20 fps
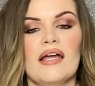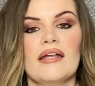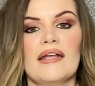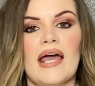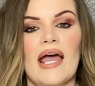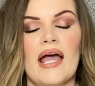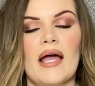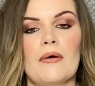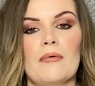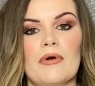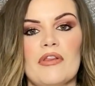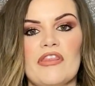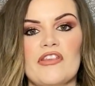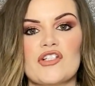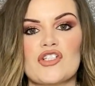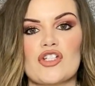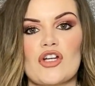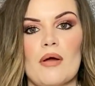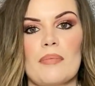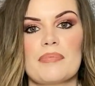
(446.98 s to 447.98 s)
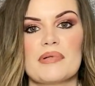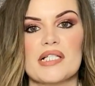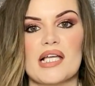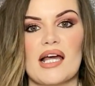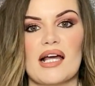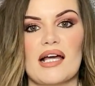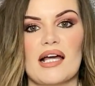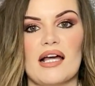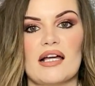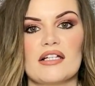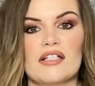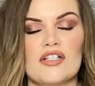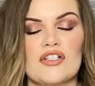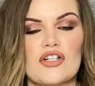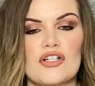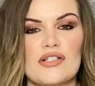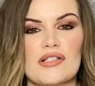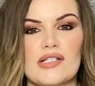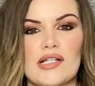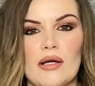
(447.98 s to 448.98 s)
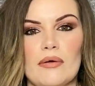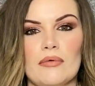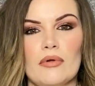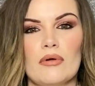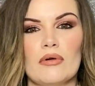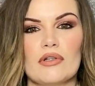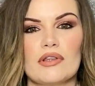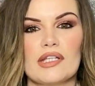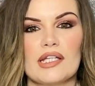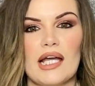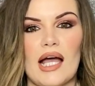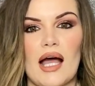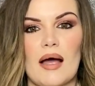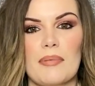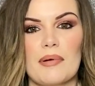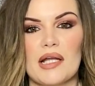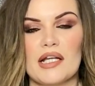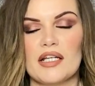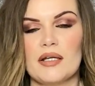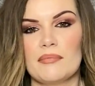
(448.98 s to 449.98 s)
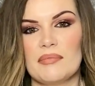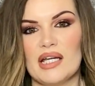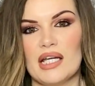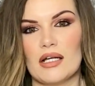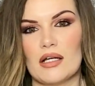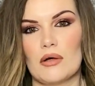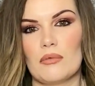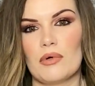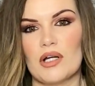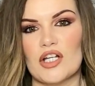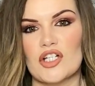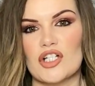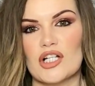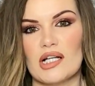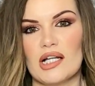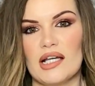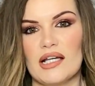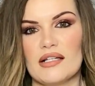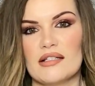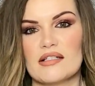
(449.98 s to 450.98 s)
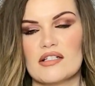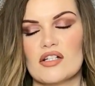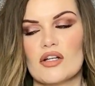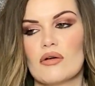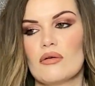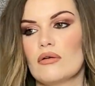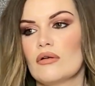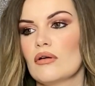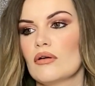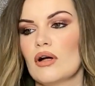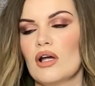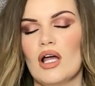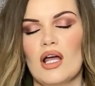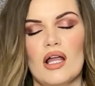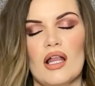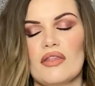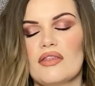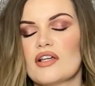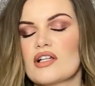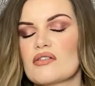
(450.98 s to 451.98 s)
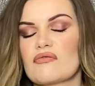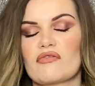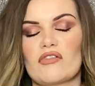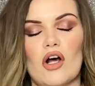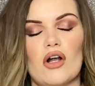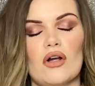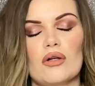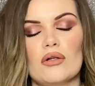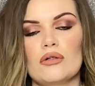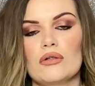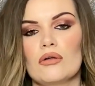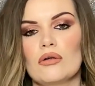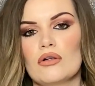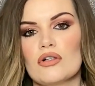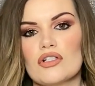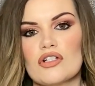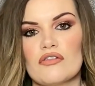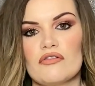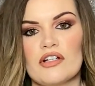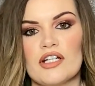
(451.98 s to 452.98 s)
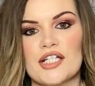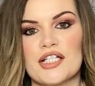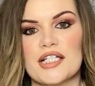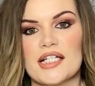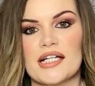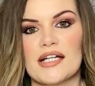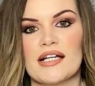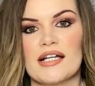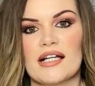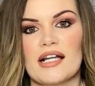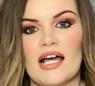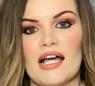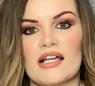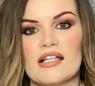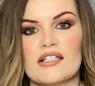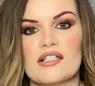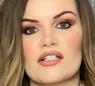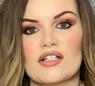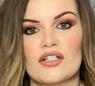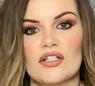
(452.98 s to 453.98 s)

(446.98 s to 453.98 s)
Now, with the Shoptagr, you just download the app and you make a wish list. You go, there's got loads of retailers.